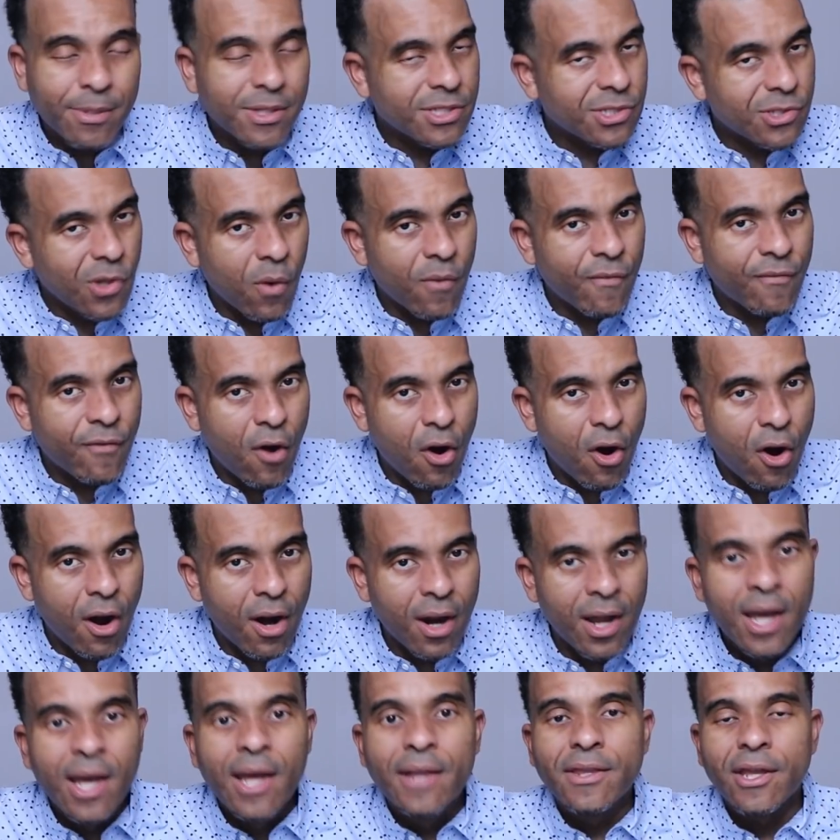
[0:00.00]
But so
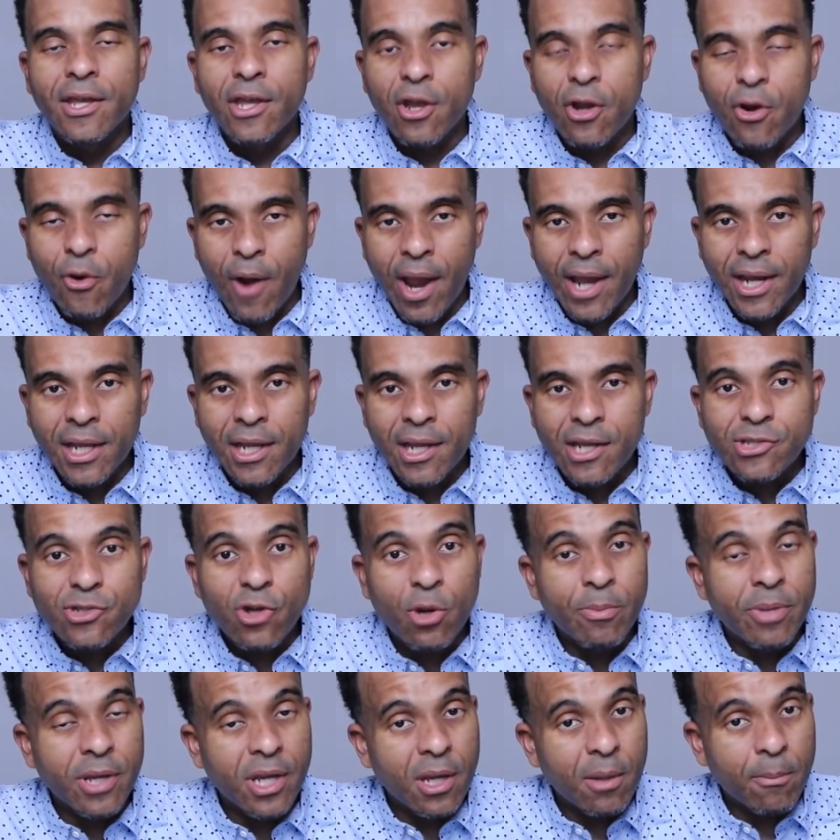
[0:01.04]
far, the Ukrainians
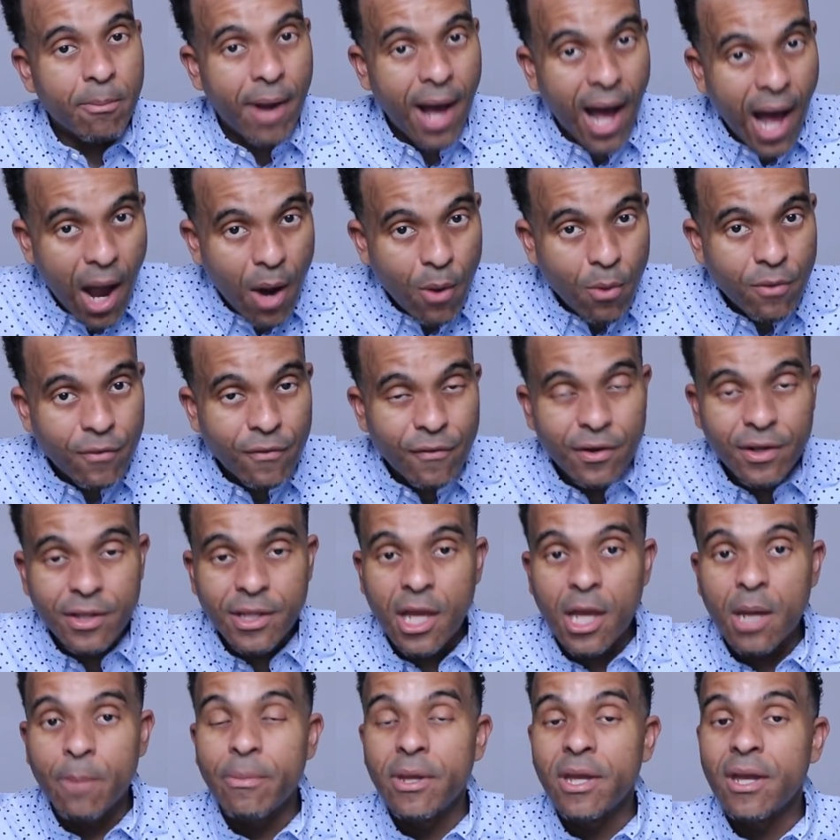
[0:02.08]
are being powerful and
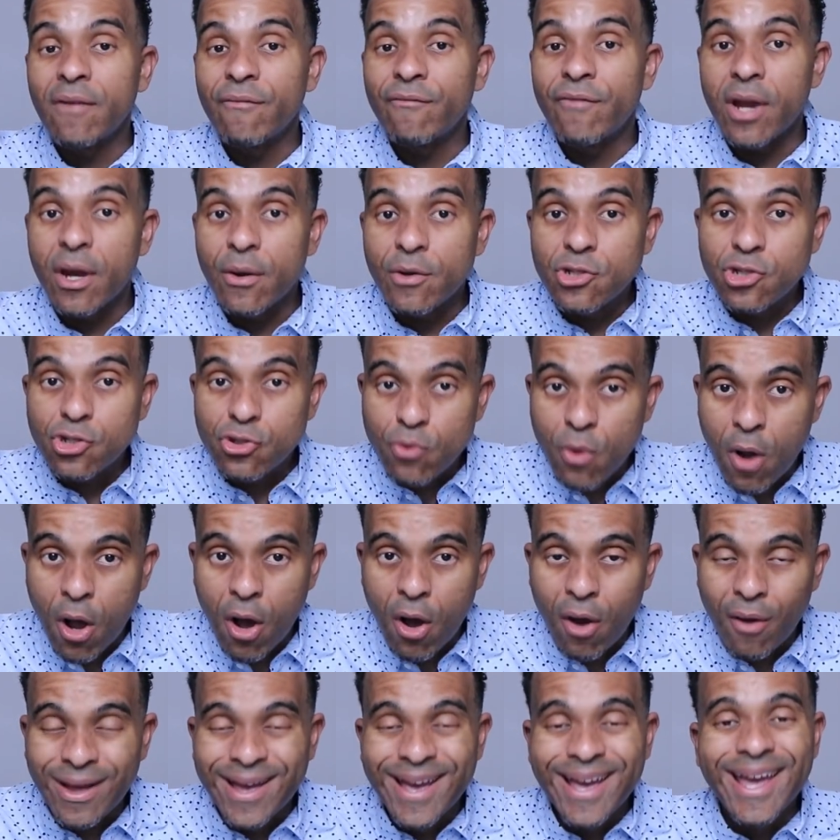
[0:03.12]
they're being very
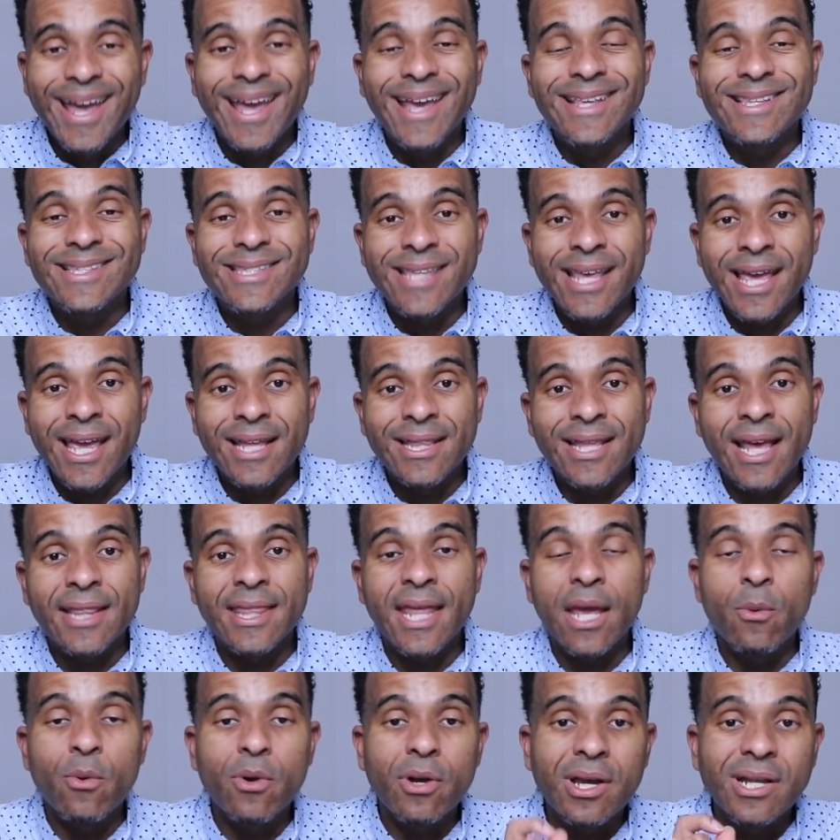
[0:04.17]
strong in saying that
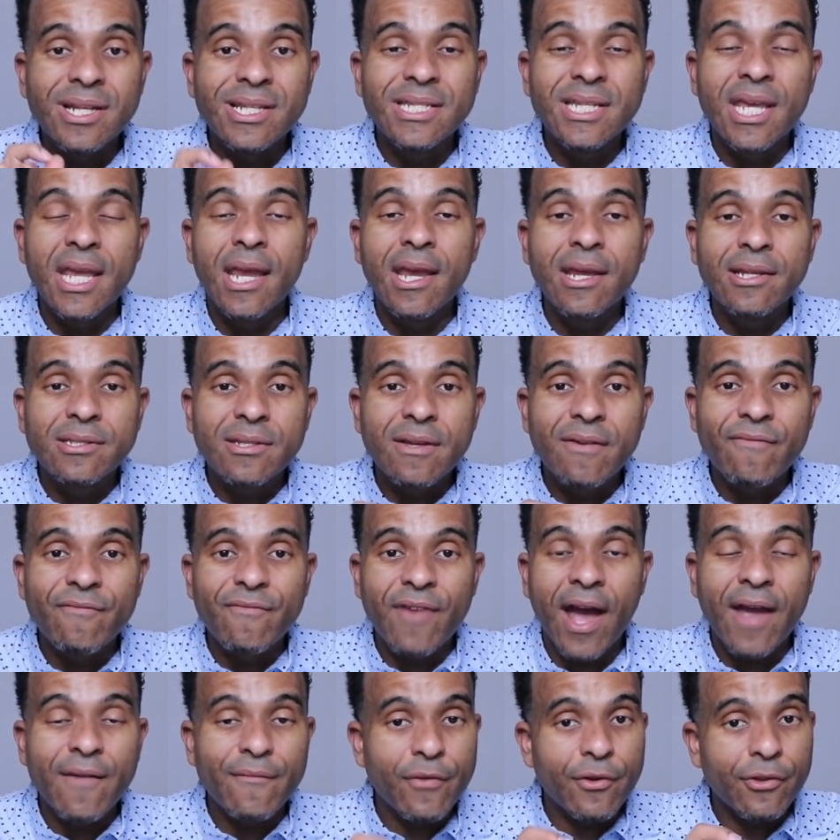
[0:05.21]
they will continue to
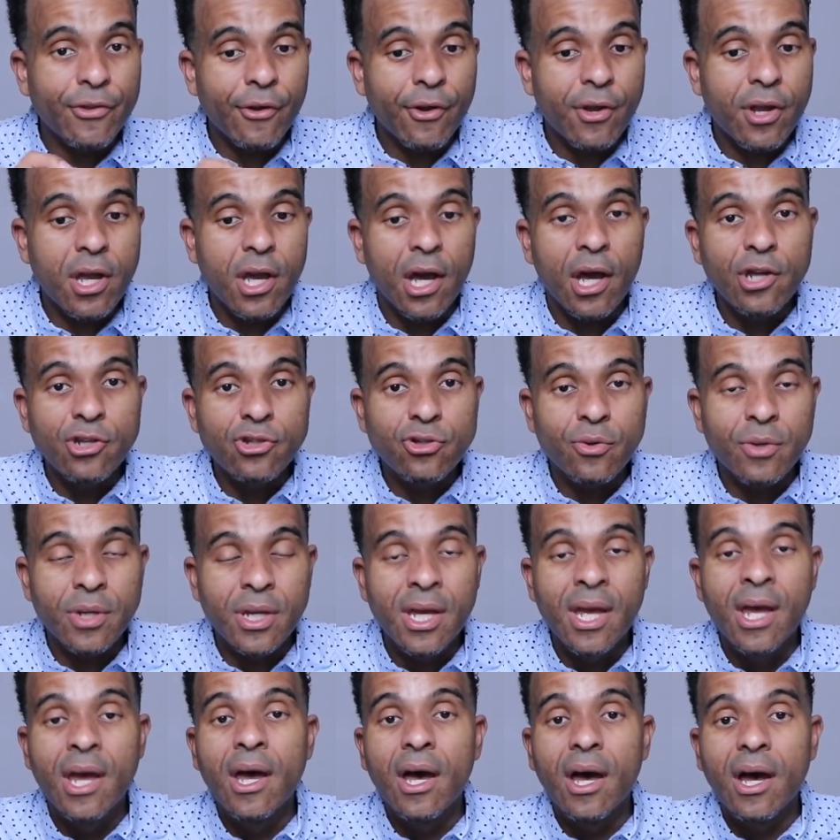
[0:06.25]
fight for their
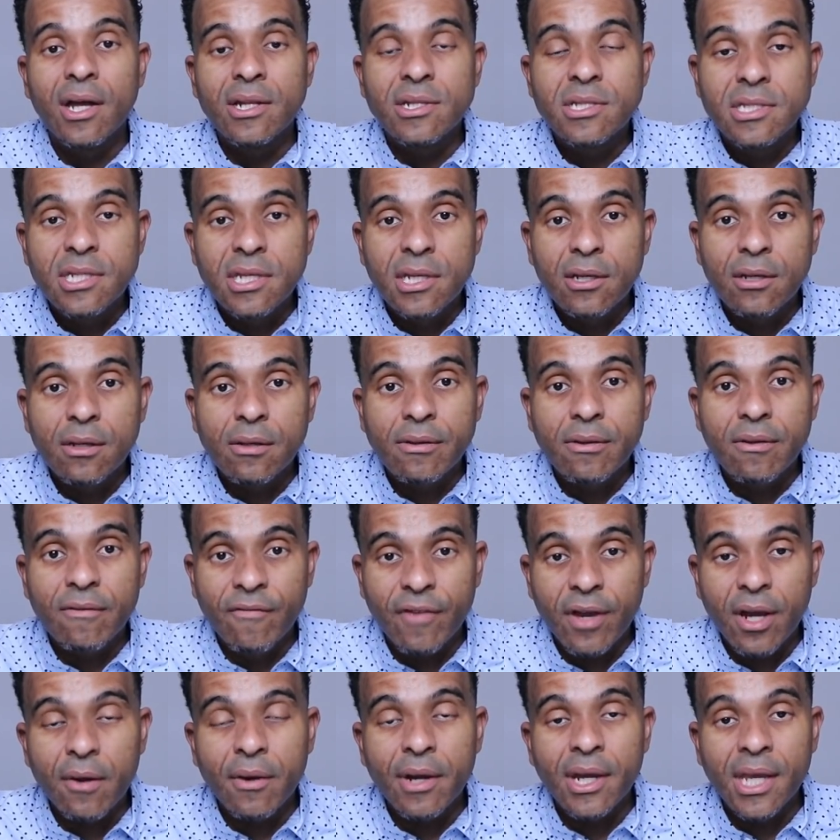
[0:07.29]
country until the
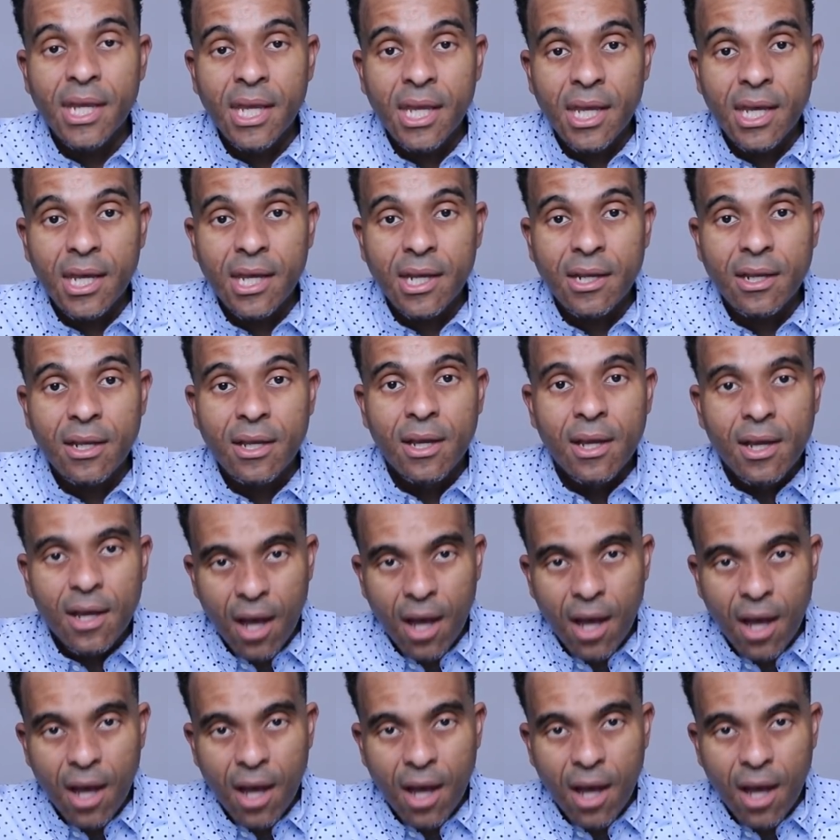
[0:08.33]
very end.